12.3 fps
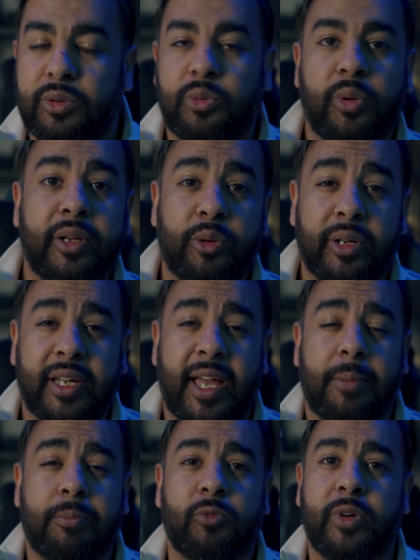Quick
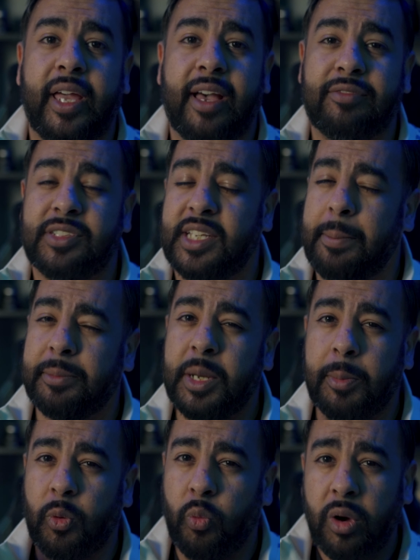recap, we have step
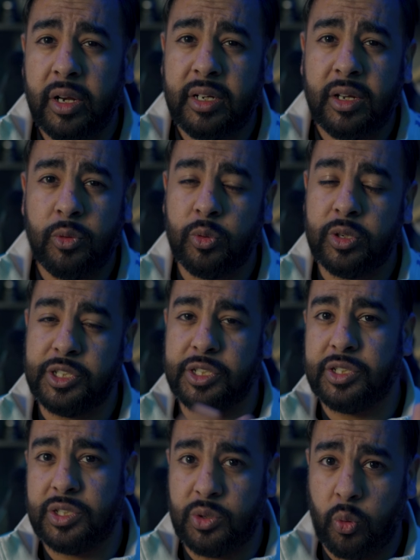number 1, which is
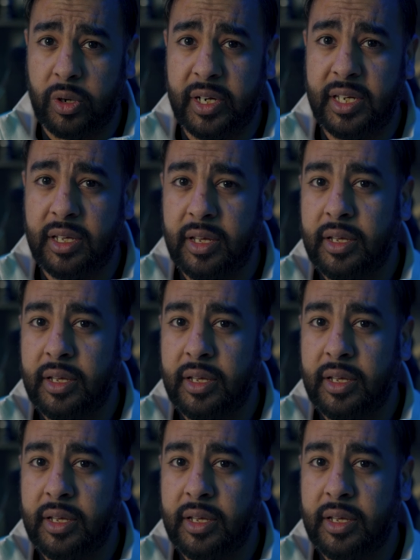story.